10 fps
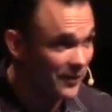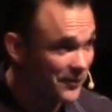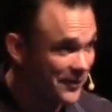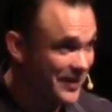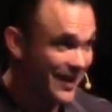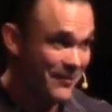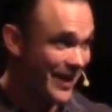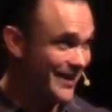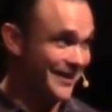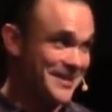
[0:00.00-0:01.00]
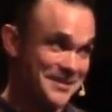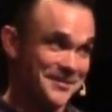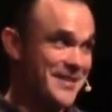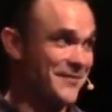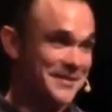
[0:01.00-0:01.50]
now. I'm not going to let
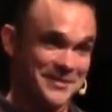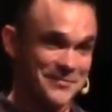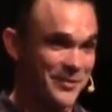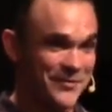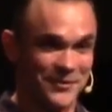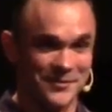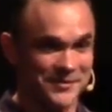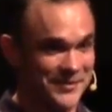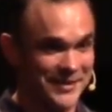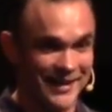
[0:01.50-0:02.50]
you leave until you pray for those three